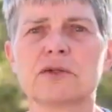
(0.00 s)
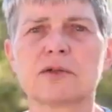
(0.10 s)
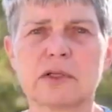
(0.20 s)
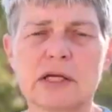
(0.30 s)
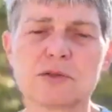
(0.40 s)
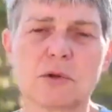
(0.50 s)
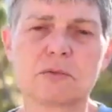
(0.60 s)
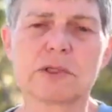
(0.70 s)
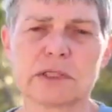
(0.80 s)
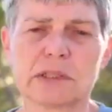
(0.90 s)
So that's
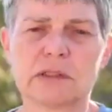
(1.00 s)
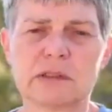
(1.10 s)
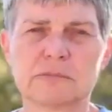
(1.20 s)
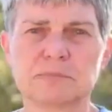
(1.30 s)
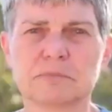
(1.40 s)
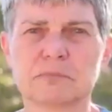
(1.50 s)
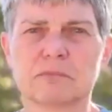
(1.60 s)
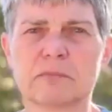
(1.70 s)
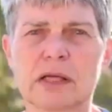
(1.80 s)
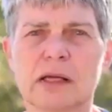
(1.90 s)
what we did.
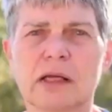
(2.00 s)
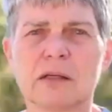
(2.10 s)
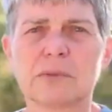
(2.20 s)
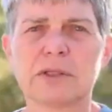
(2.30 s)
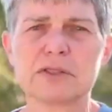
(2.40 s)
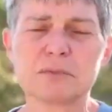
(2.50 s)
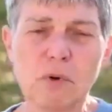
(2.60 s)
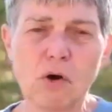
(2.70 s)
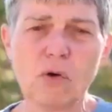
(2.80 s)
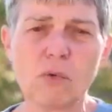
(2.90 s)
But there's
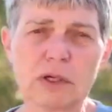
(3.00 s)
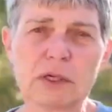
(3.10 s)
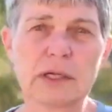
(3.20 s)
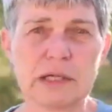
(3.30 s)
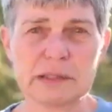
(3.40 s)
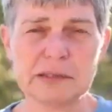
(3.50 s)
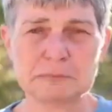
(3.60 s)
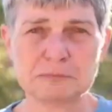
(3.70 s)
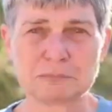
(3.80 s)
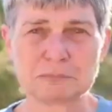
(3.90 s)
more work ahead.
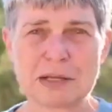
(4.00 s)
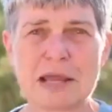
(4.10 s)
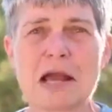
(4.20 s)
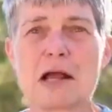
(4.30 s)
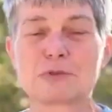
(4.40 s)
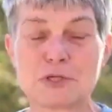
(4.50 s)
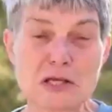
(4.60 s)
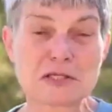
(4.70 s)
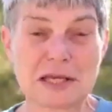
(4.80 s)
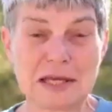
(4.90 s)
I'm
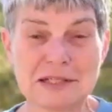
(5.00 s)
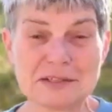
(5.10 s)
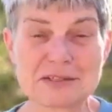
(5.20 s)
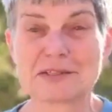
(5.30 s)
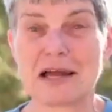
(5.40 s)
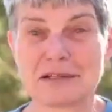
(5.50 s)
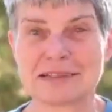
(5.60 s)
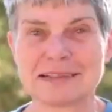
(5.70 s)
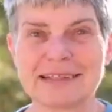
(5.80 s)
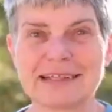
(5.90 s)
just getting
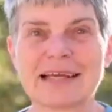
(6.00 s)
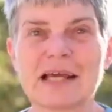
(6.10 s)
started.